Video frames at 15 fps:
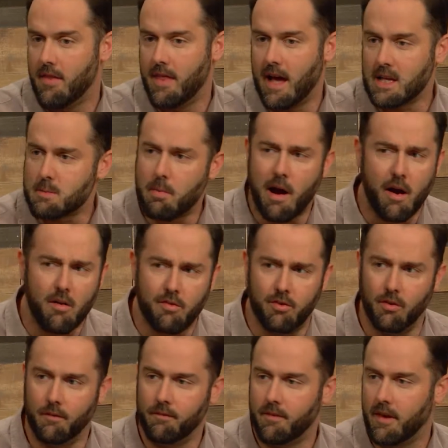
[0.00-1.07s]
that's
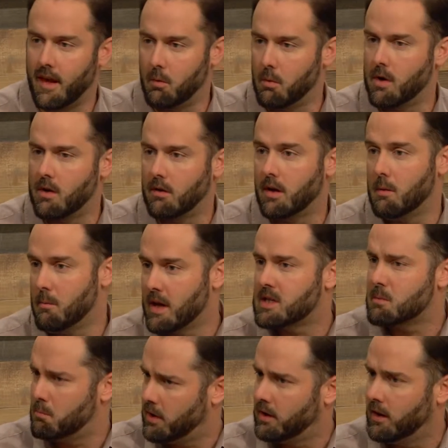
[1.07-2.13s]
powerful, and it
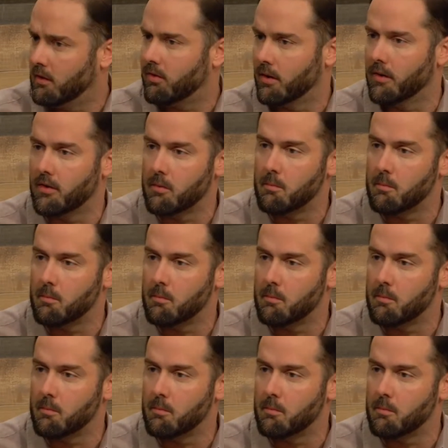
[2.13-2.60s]
makes a big difference.